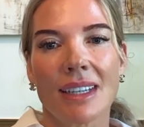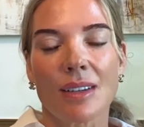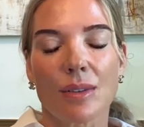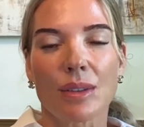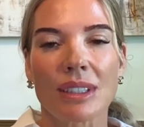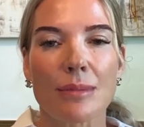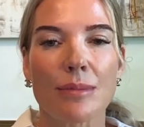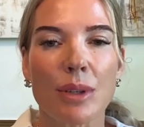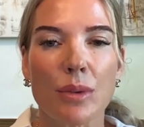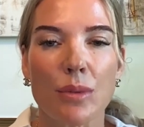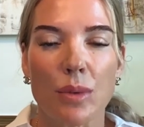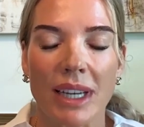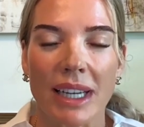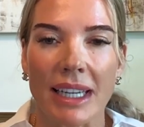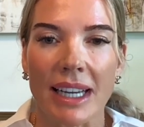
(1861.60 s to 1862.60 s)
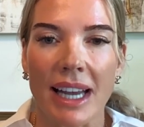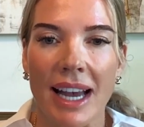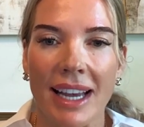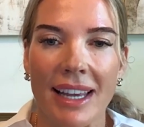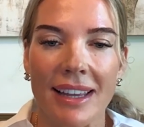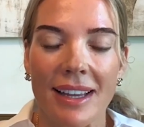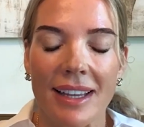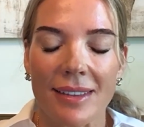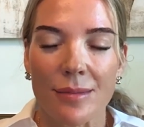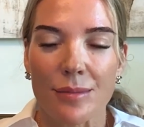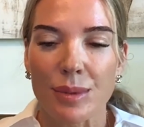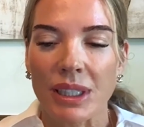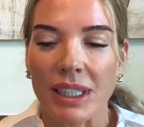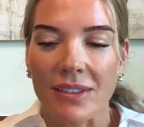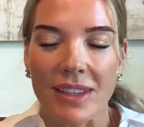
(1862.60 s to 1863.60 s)
Well, number one, I
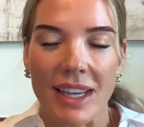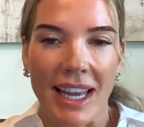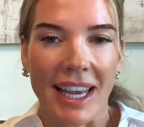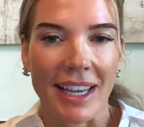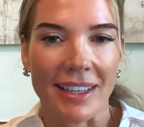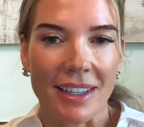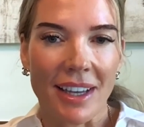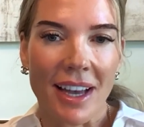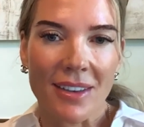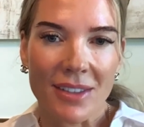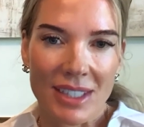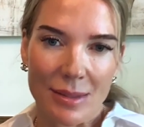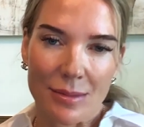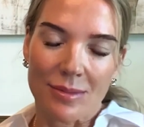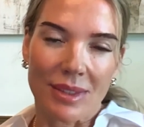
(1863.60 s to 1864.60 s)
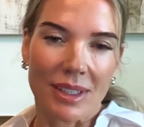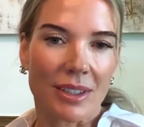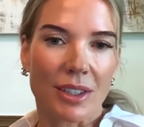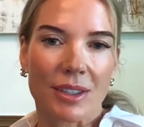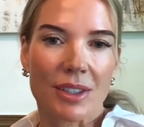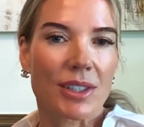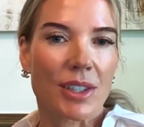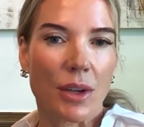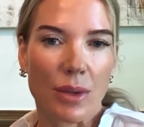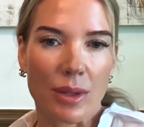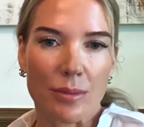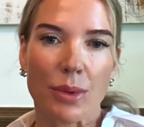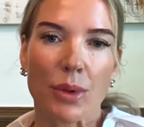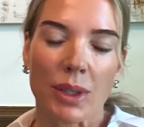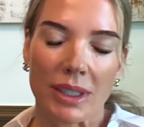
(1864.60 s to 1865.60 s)
believe the handoffs are so
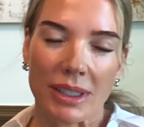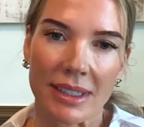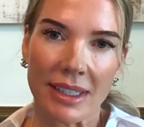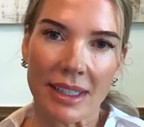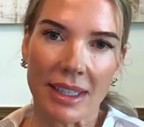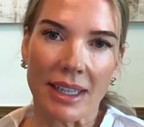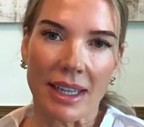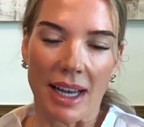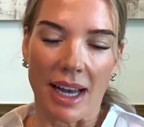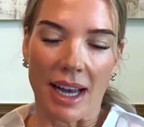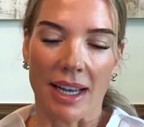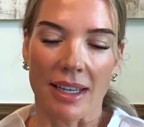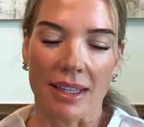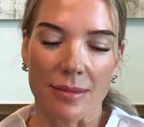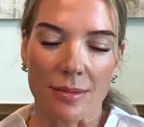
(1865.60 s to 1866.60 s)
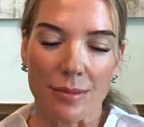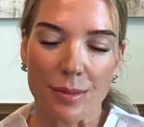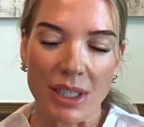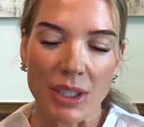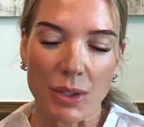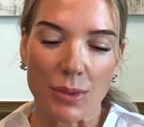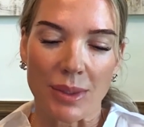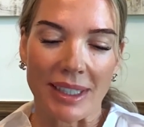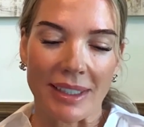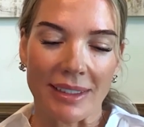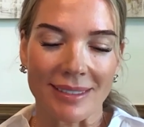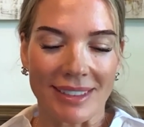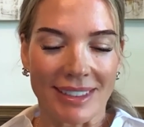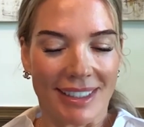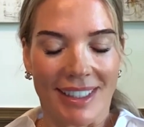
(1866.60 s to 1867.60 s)
important
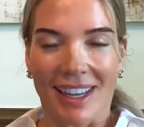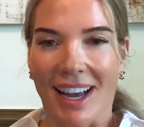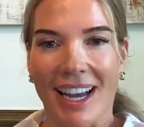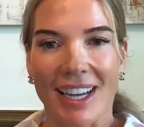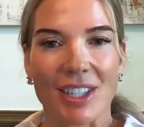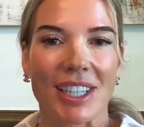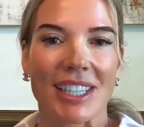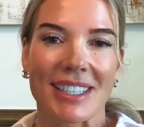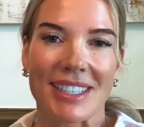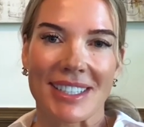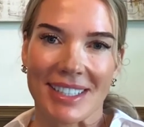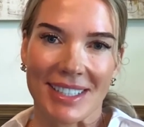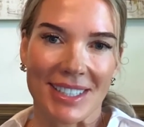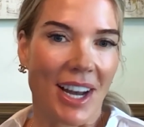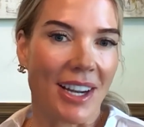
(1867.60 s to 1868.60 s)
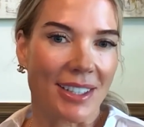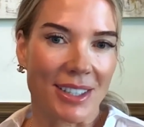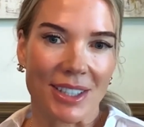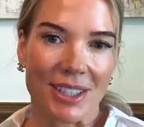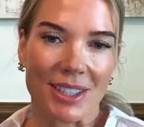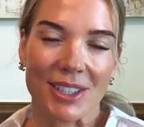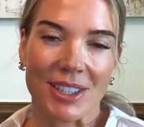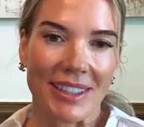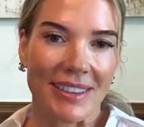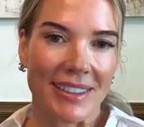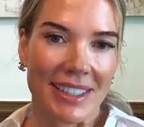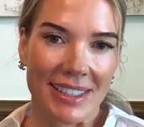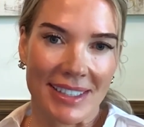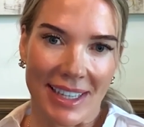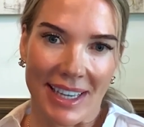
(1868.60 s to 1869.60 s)
between hygienist to doctor during the
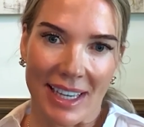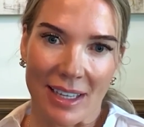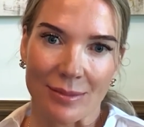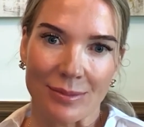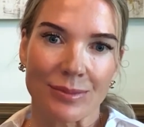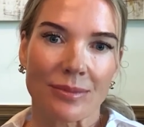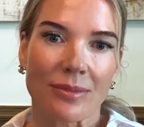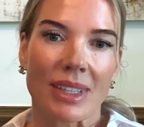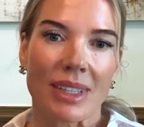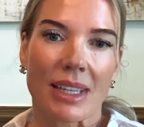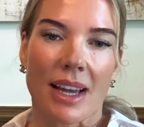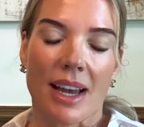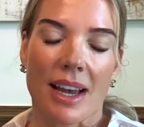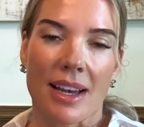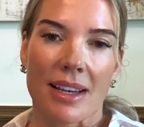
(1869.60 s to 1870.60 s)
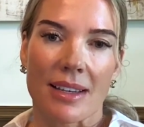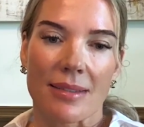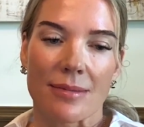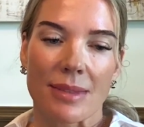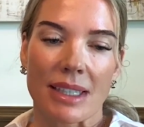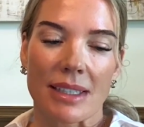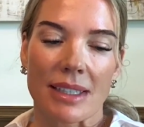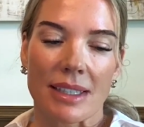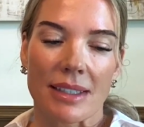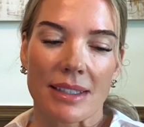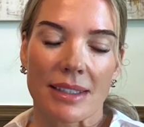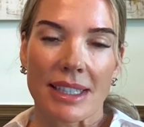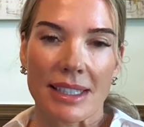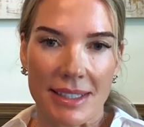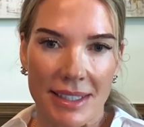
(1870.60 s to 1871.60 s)
exam. Um,
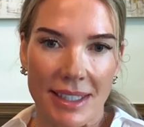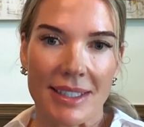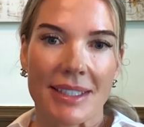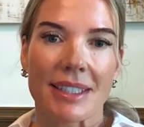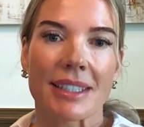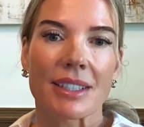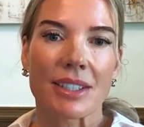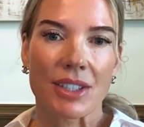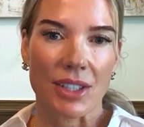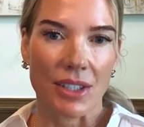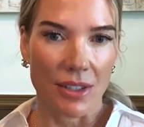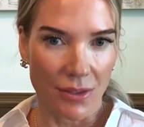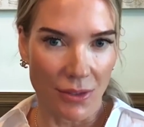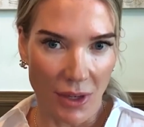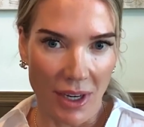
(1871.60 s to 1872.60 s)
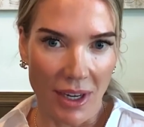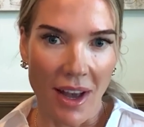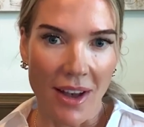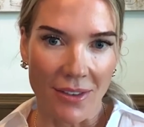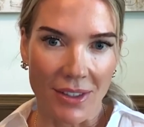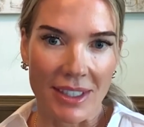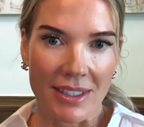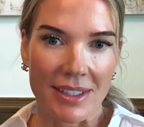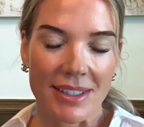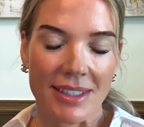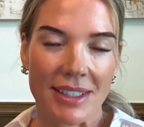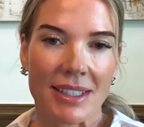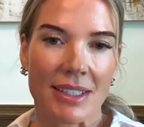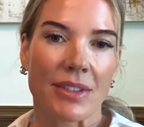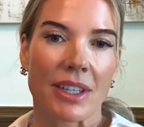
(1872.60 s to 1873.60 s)
the assistant to the front office
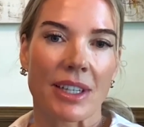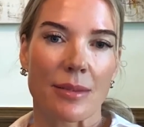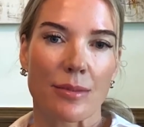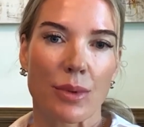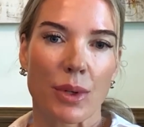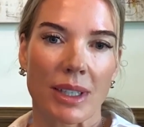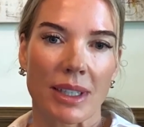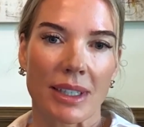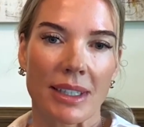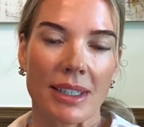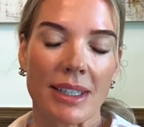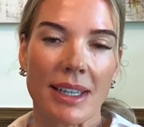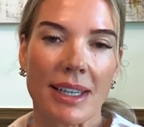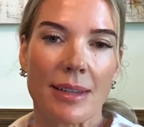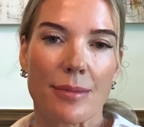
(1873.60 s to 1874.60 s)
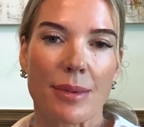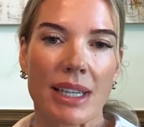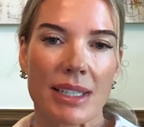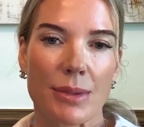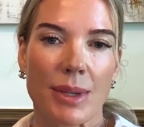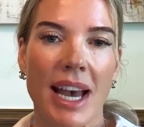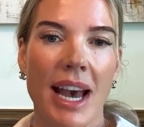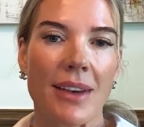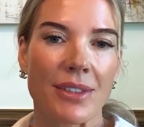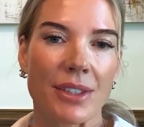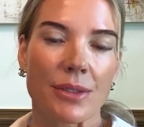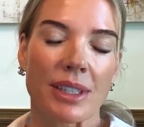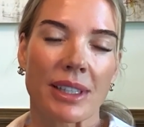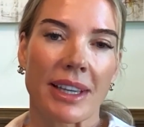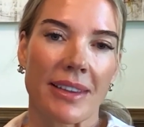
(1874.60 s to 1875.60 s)
is very important because we have to
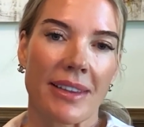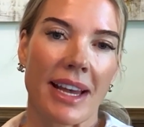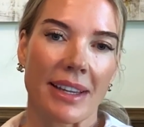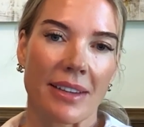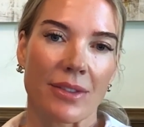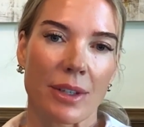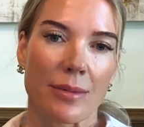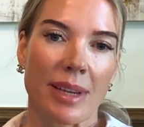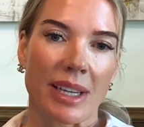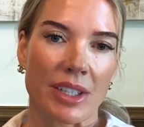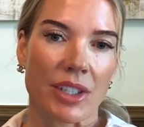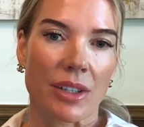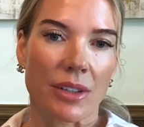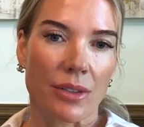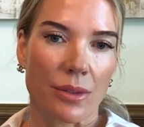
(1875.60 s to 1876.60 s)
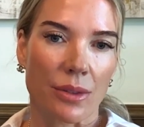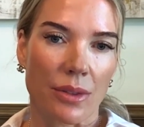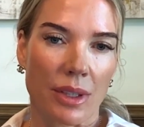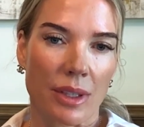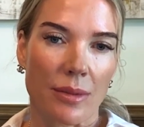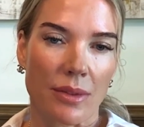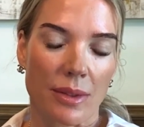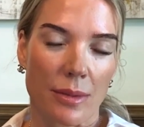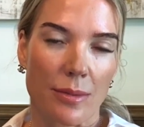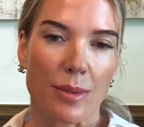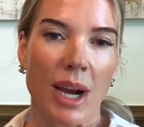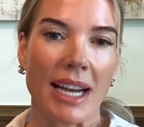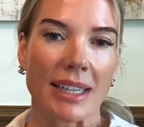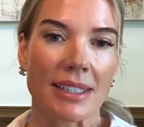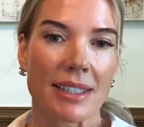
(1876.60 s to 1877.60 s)
relay that information through the
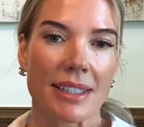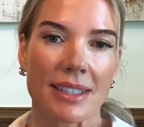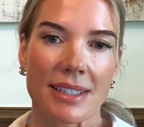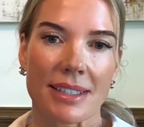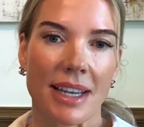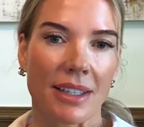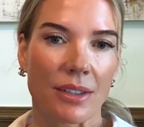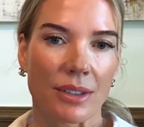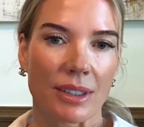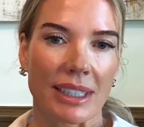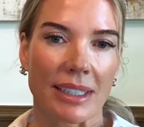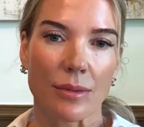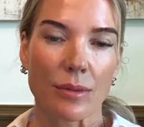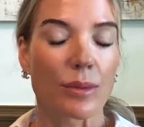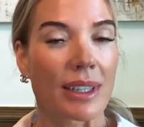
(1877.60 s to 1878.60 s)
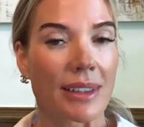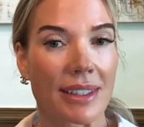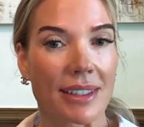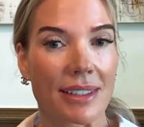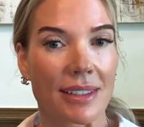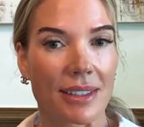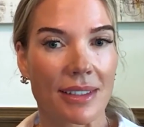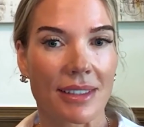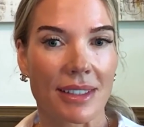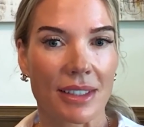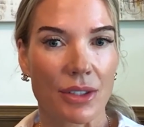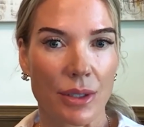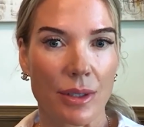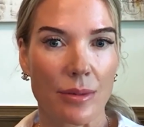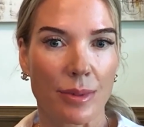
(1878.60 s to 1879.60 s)
practice, not only what the
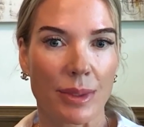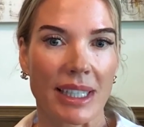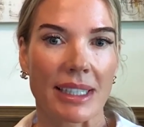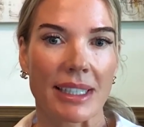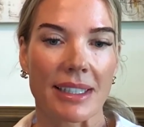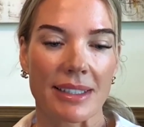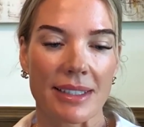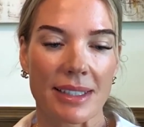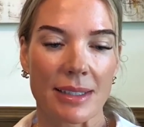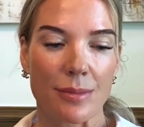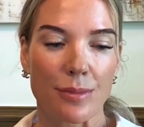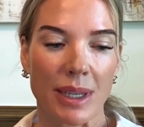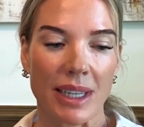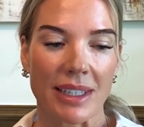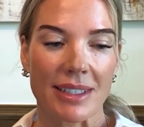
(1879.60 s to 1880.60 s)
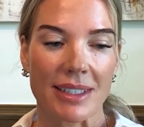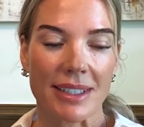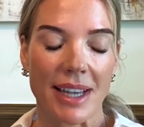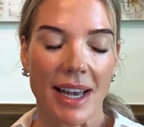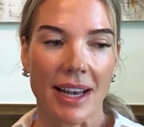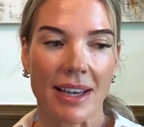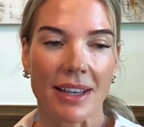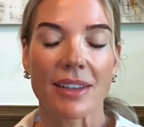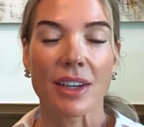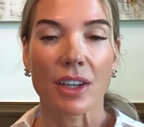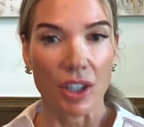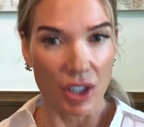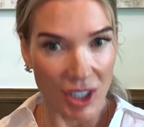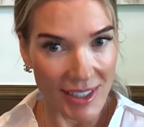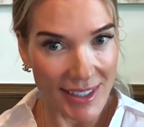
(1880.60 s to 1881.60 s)
treatment plan is, but the
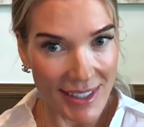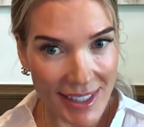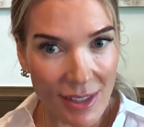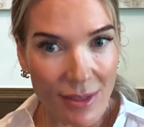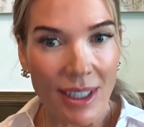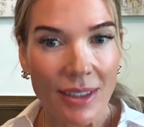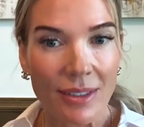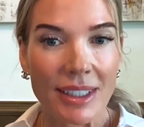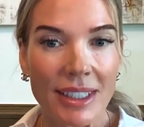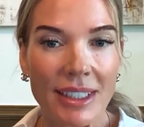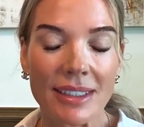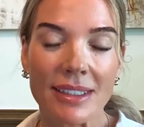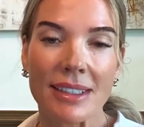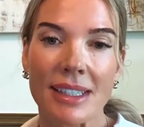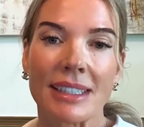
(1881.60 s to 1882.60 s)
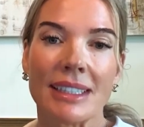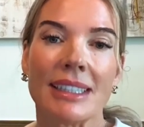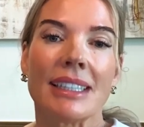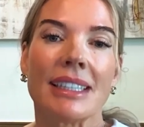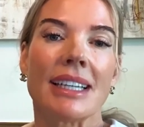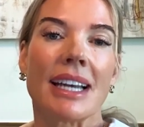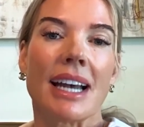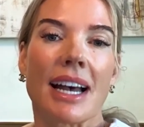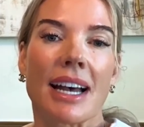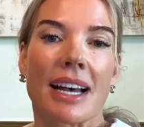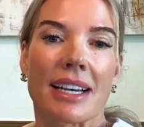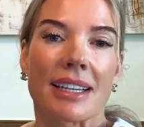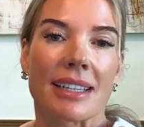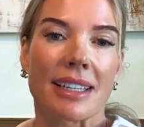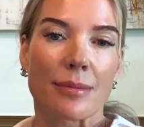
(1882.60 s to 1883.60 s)
urgency around it.
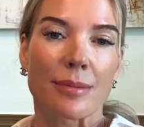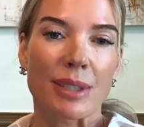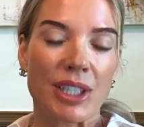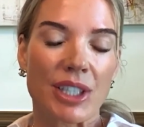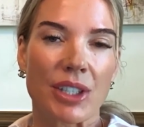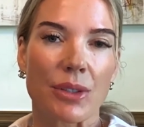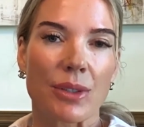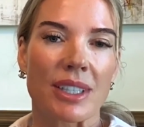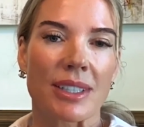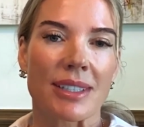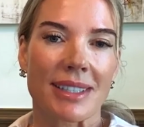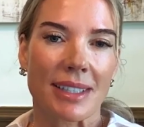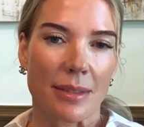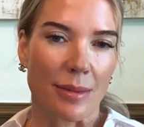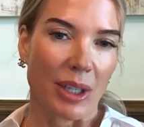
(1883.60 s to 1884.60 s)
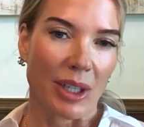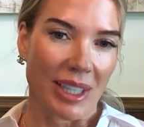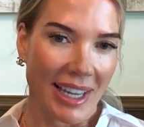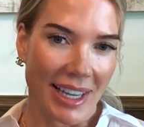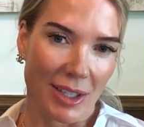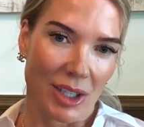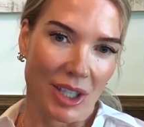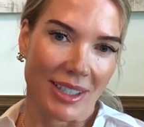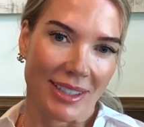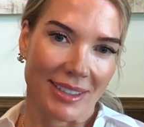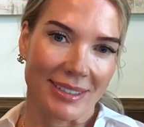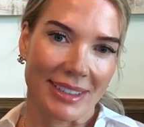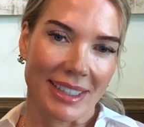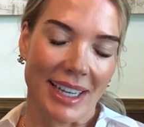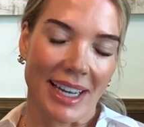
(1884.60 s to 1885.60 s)
Number two is communication.